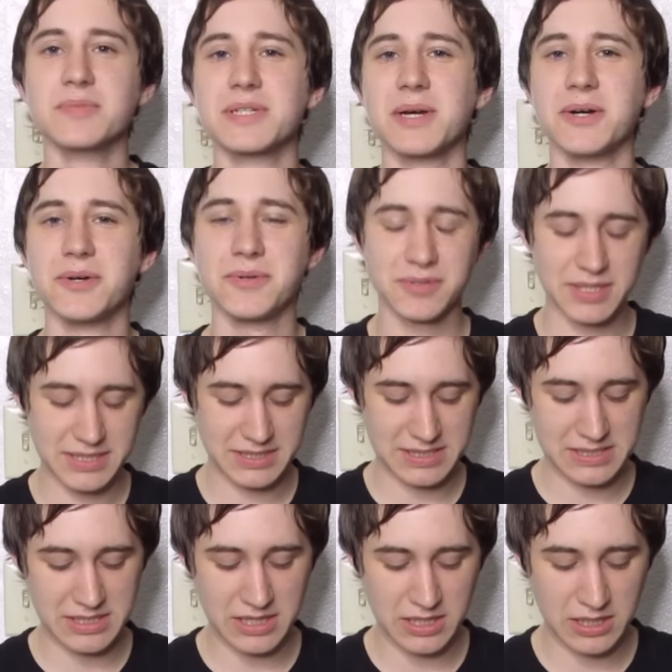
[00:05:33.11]
So, let's
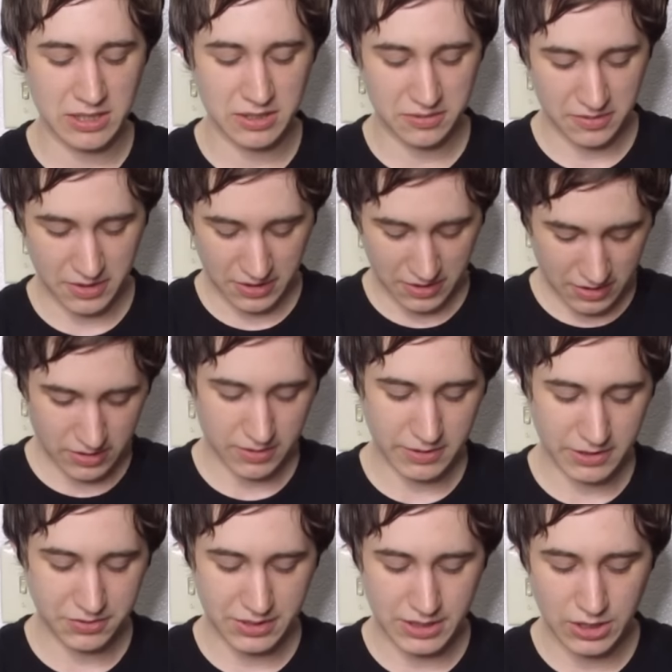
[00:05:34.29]
see
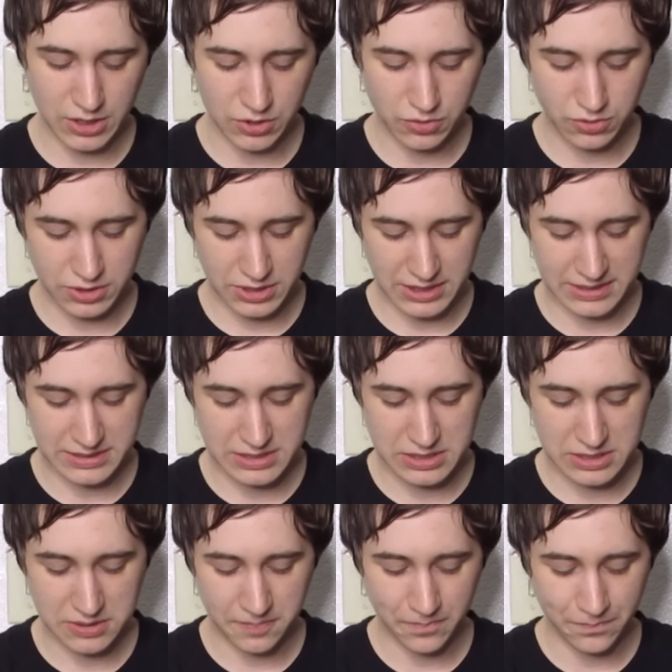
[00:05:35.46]
about the
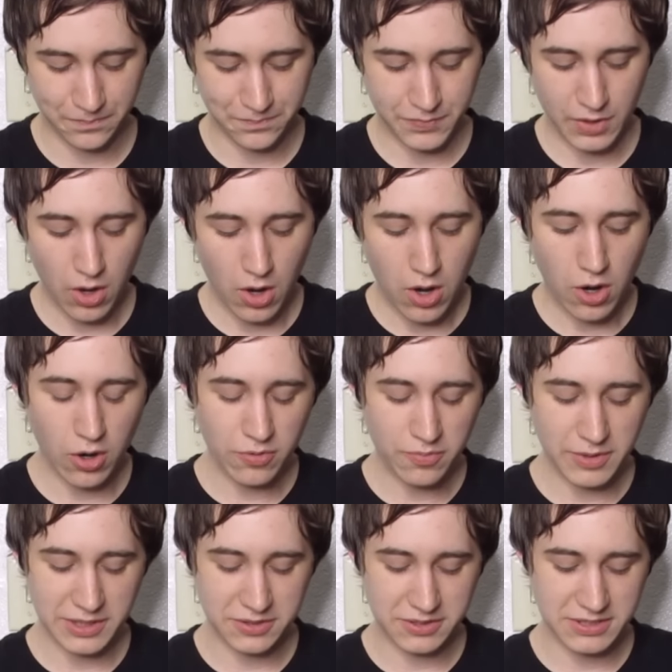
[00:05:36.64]
cookies. Oh
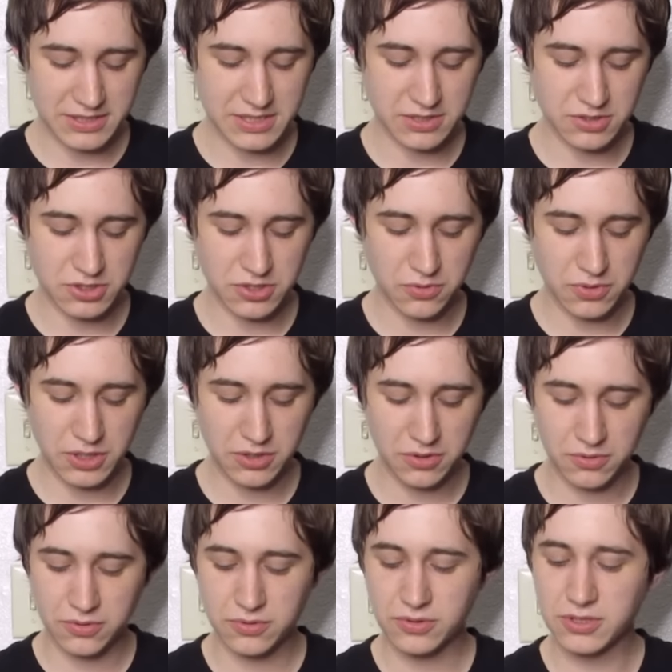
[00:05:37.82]
my goodness, they're so
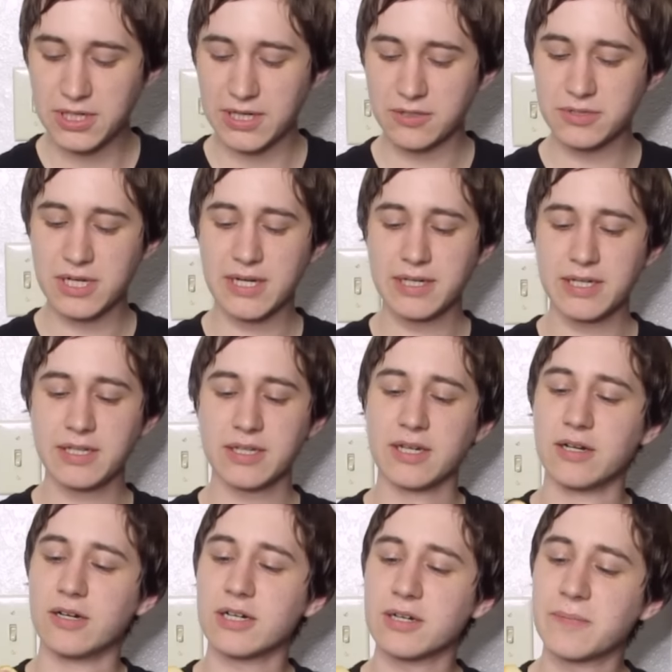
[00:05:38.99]
cute. Look how tiny they
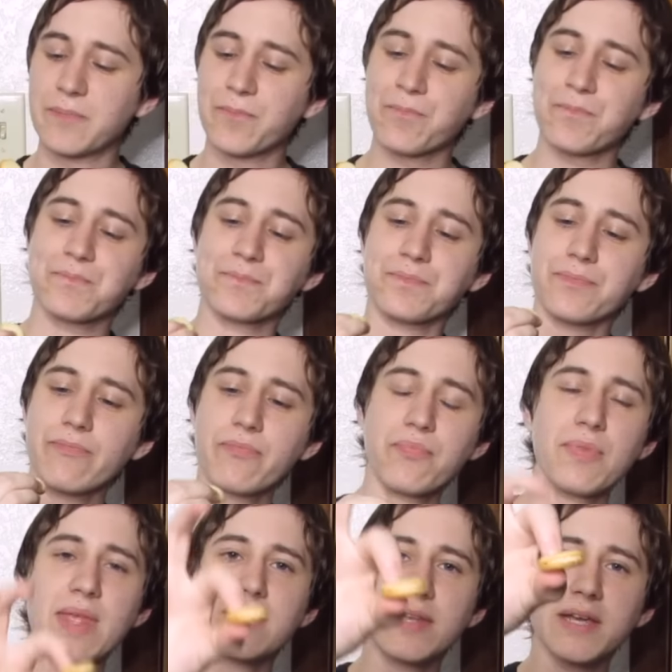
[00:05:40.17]
are.
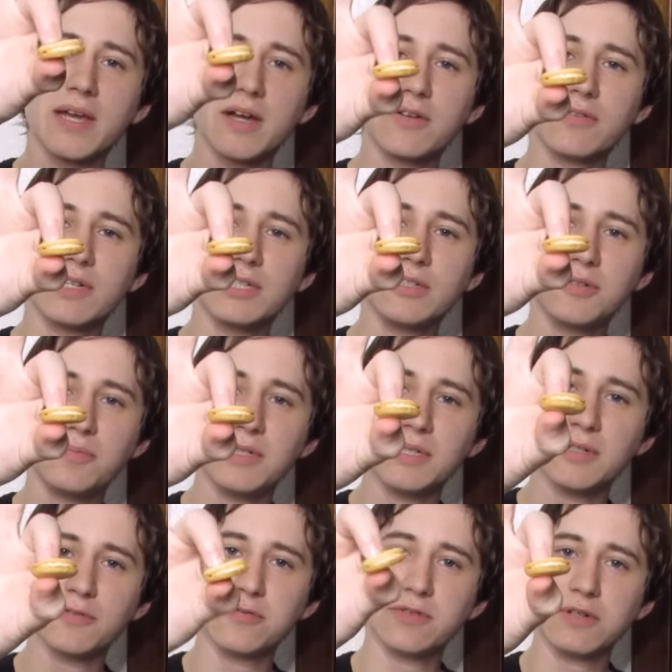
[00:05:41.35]
And they have a little bit
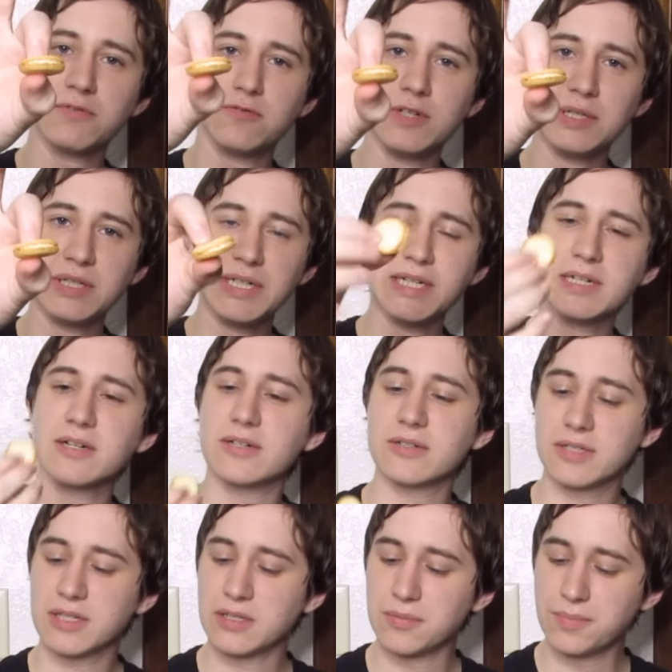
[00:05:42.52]
of filling
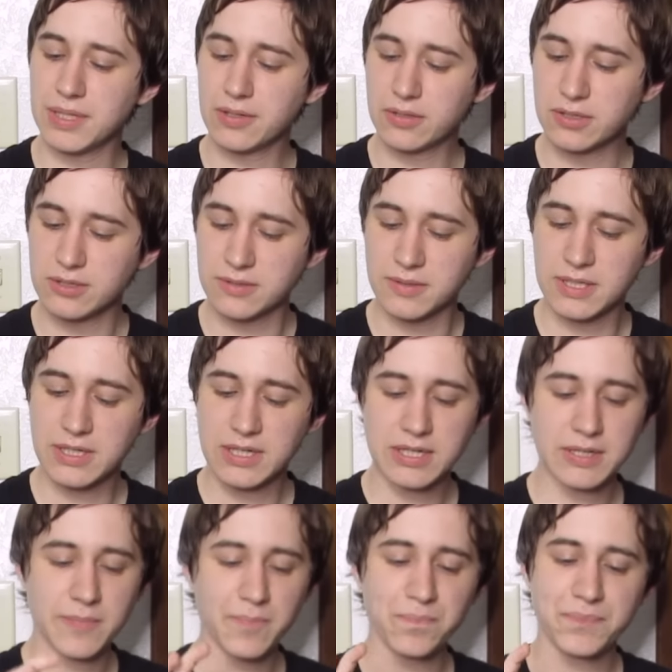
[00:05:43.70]
in the middle.
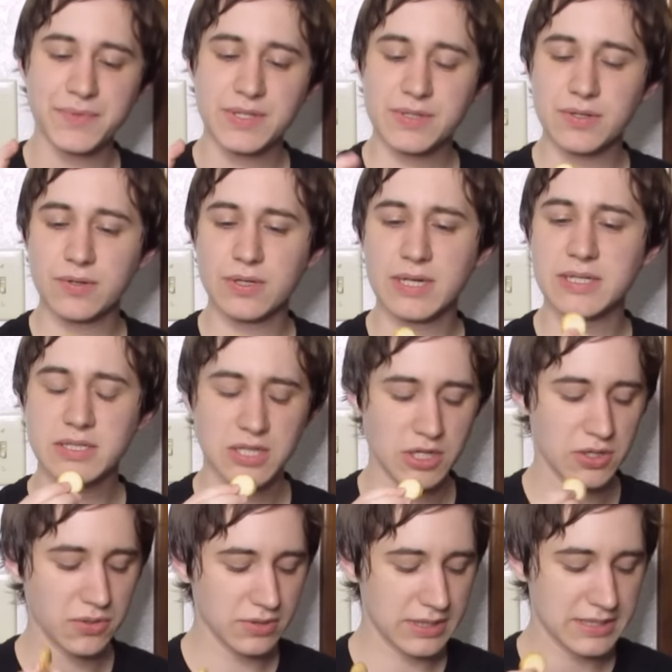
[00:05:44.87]
So that's
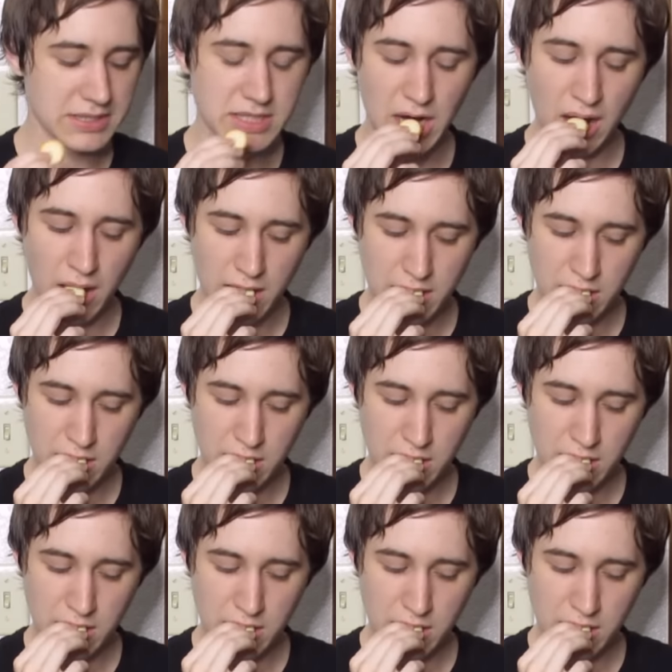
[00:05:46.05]
cute. Let's see.